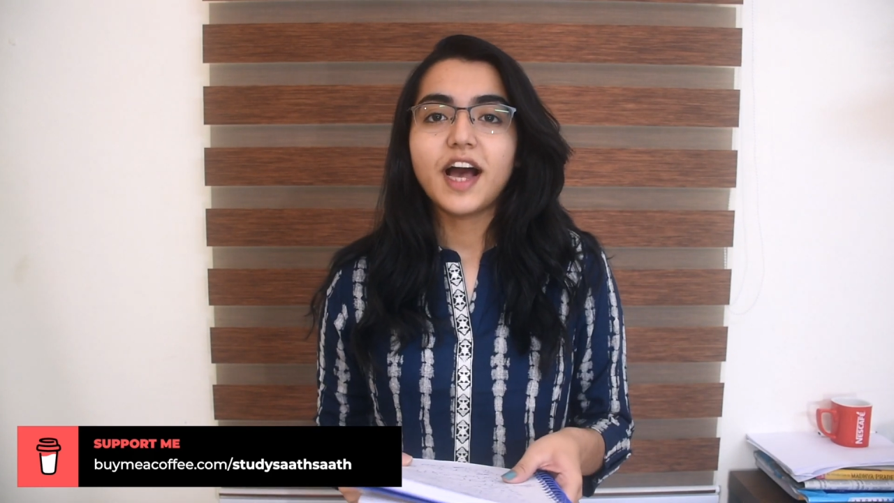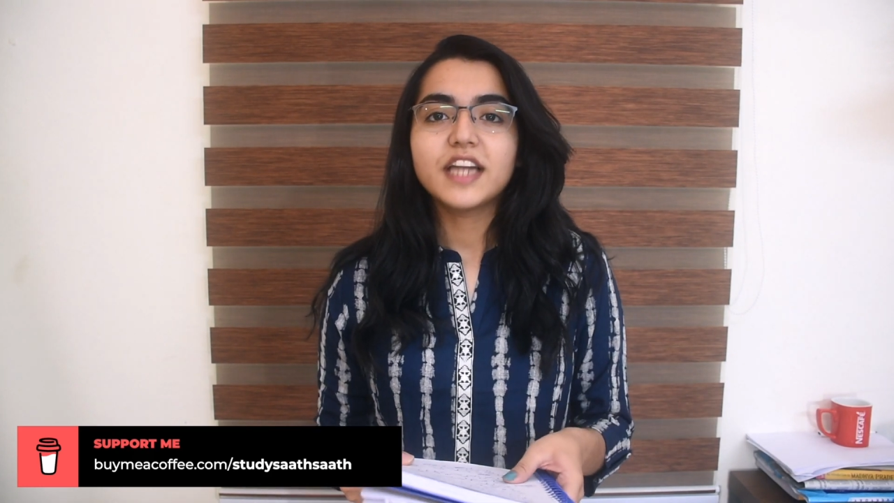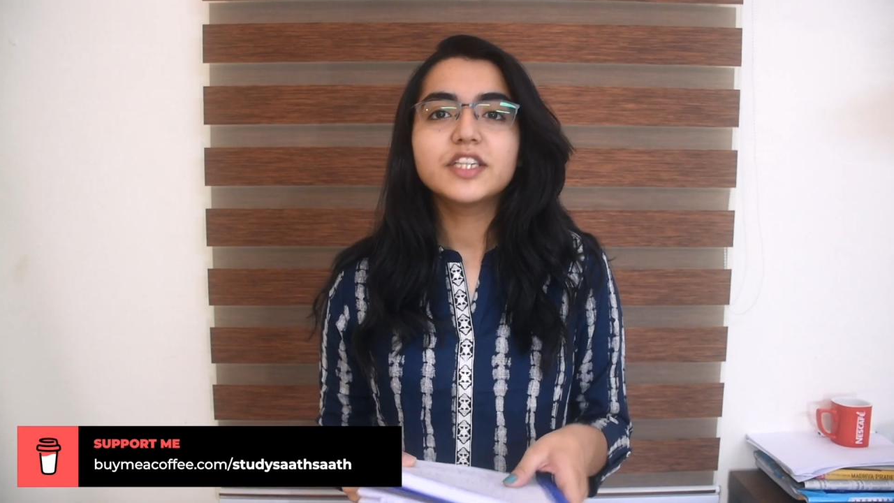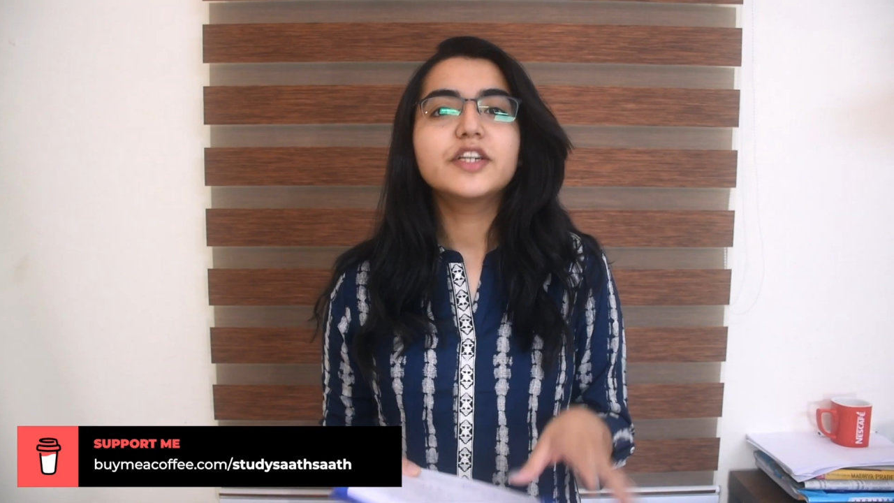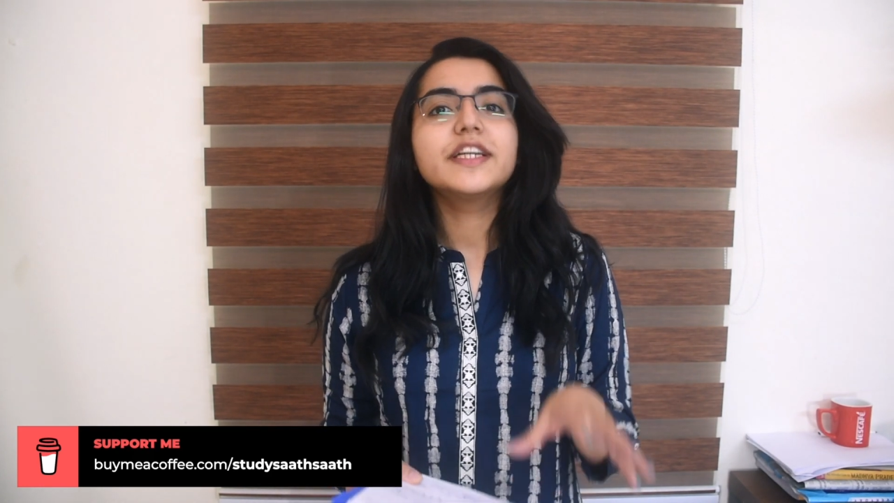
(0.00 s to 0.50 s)

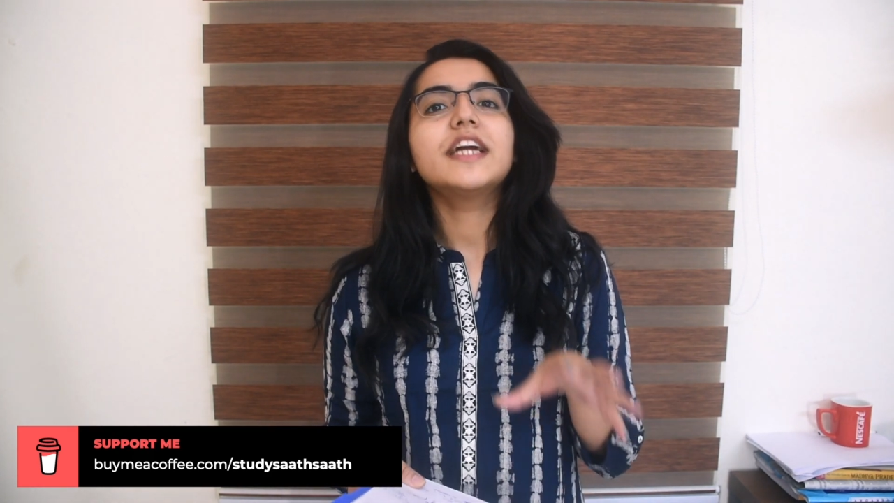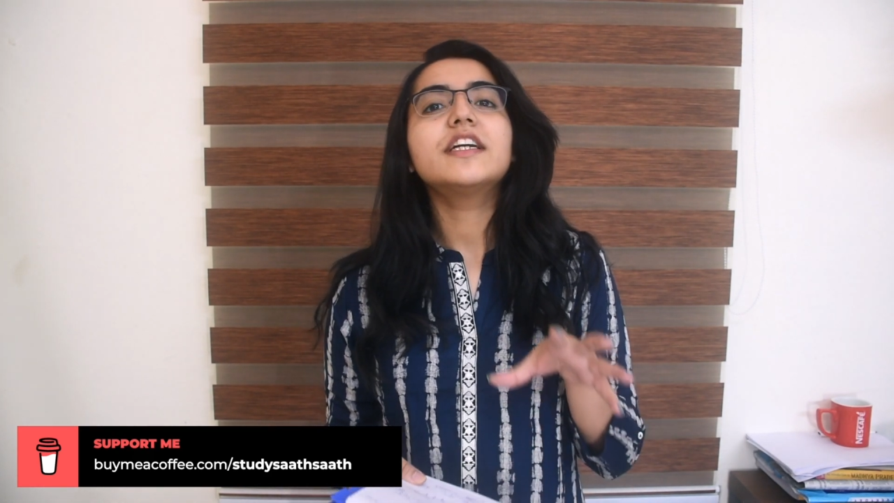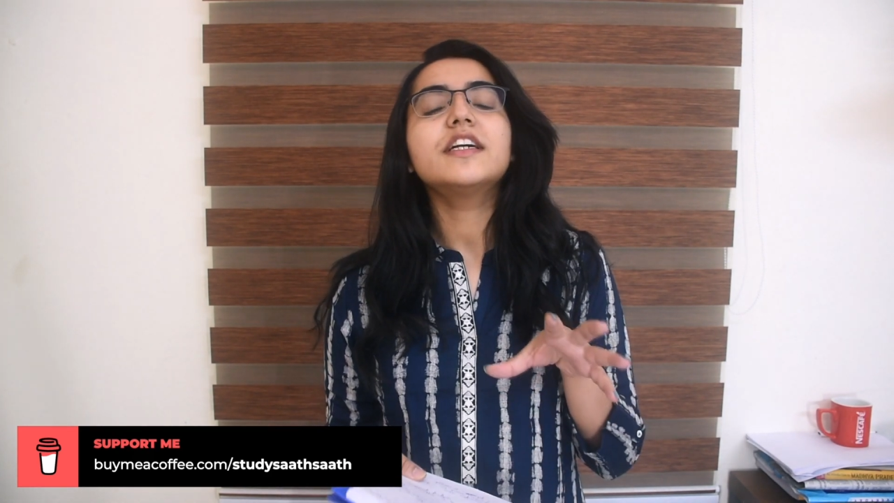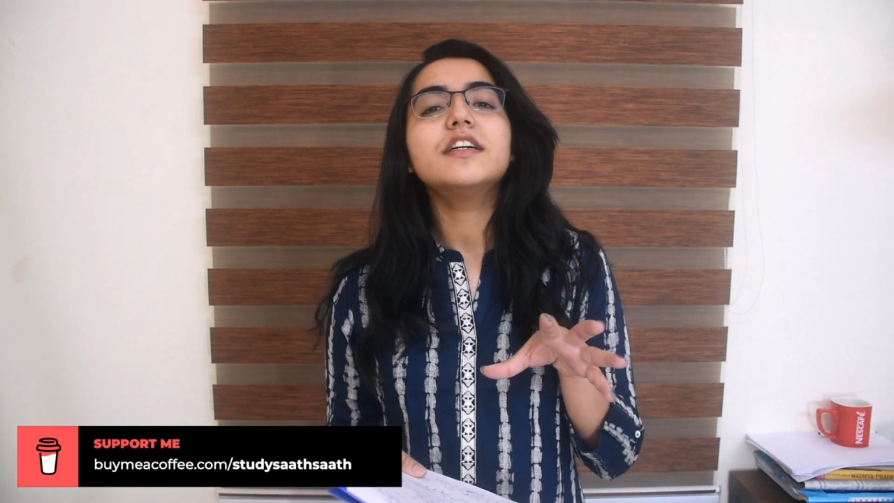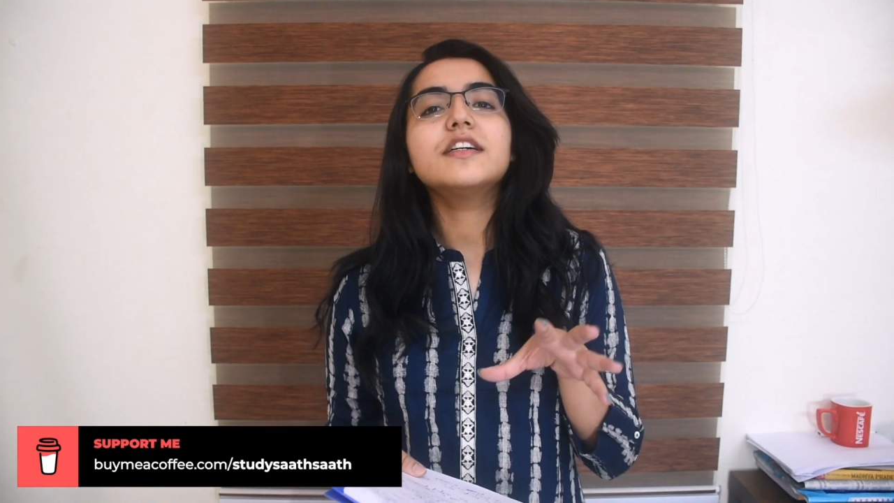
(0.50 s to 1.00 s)
and
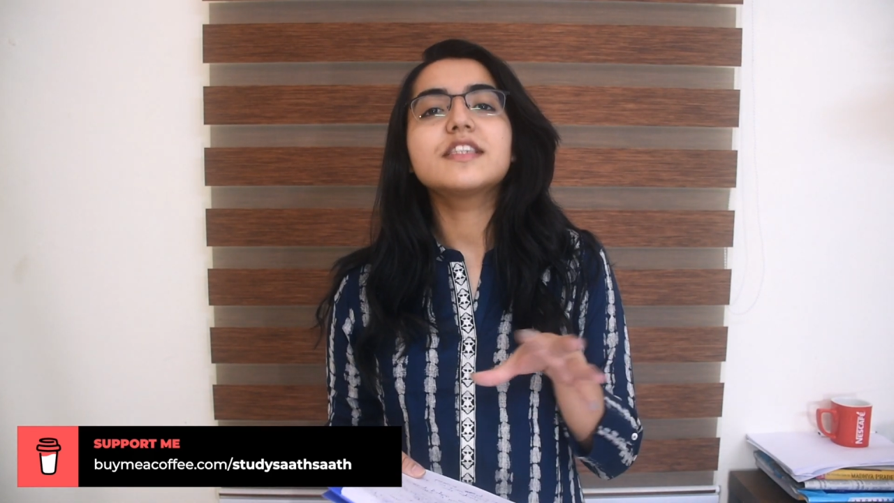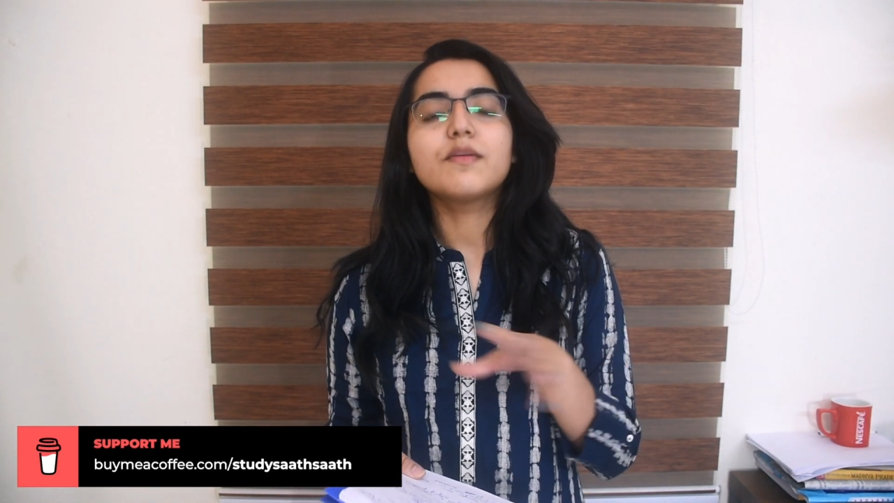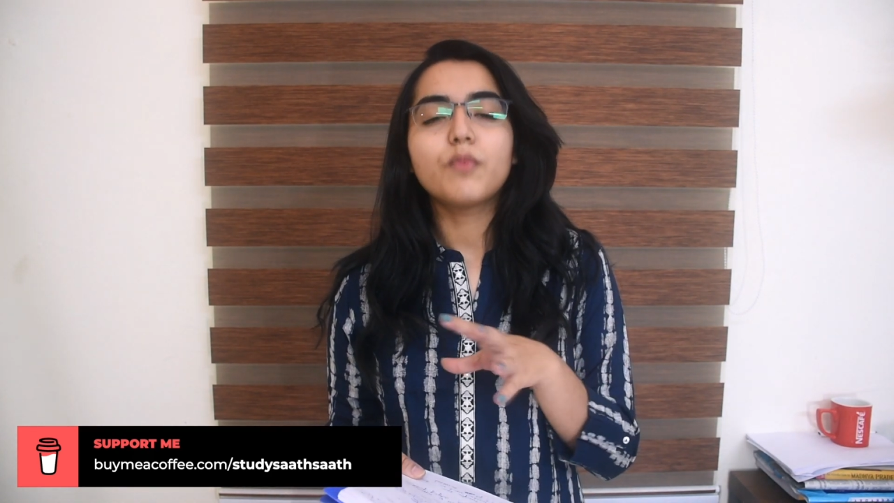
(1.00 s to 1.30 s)
created some